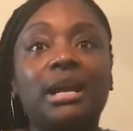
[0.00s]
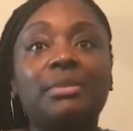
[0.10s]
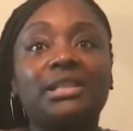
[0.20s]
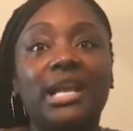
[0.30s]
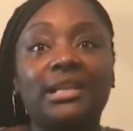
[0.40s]
I'm
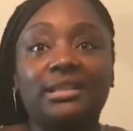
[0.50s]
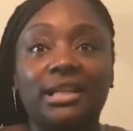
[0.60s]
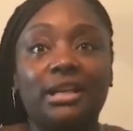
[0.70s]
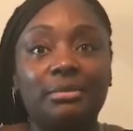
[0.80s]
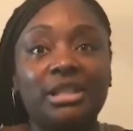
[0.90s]
attached to
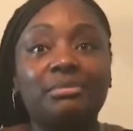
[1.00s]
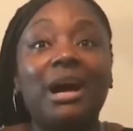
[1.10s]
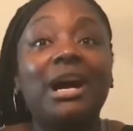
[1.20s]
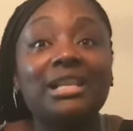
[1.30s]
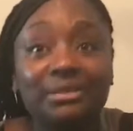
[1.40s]
him. He's my
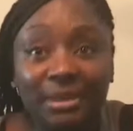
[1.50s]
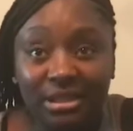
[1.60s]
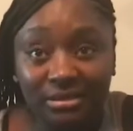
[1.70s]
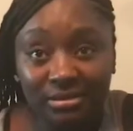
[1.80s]
husband.